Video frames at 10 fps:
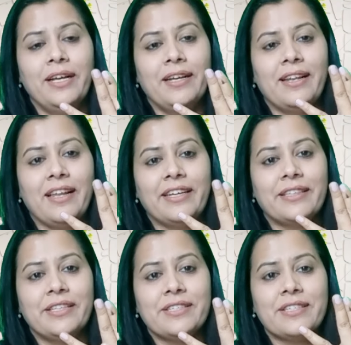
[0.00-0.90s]
like
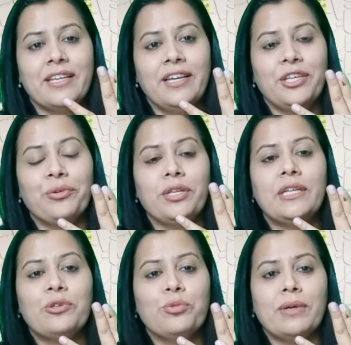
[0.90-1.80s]
this. You
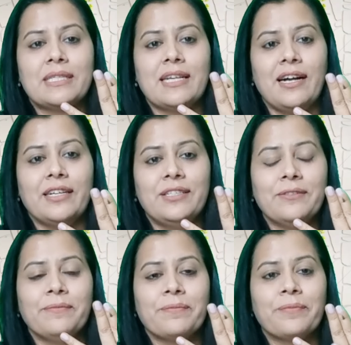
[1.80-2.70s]
need to massage
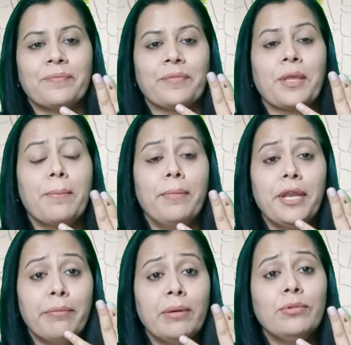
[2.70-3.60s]

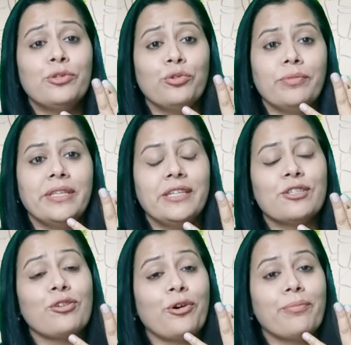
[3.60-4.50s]
minimum 2
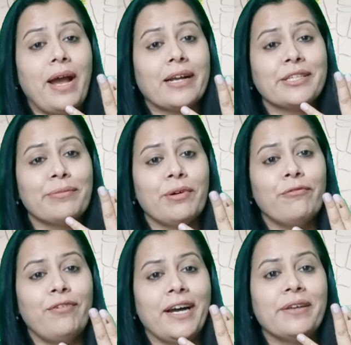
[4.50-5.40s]
minutes or maximum
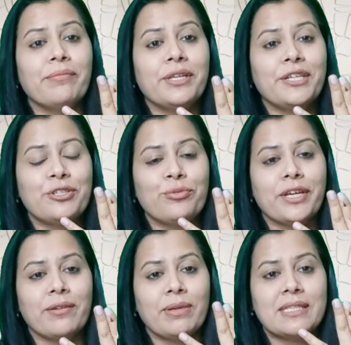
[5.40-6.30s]
5 minutes you
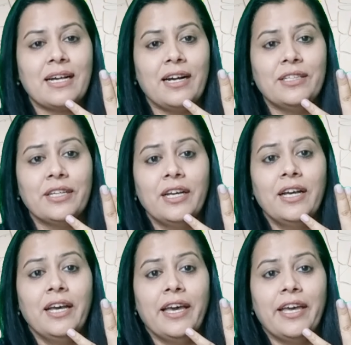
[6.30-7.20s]
can massage.
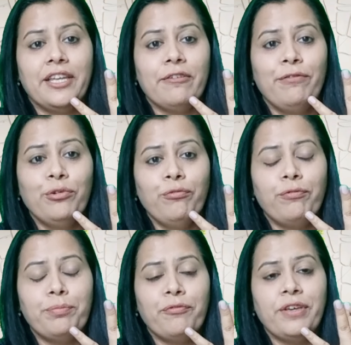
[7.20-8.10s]
And if you
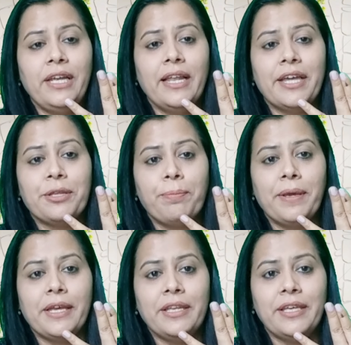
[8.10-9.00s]
feel any
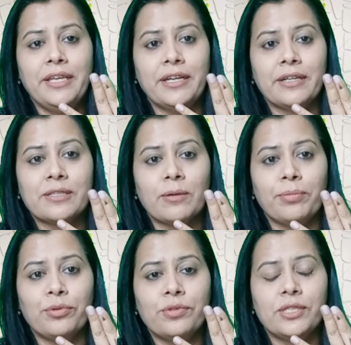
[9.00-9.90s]
pain here,
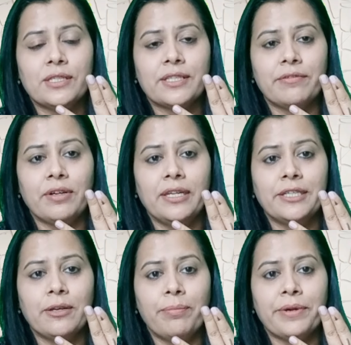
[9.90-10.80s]
suppose, just give a
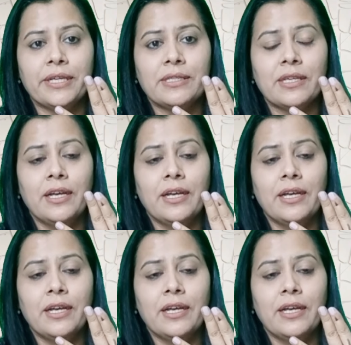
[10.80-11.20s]
little press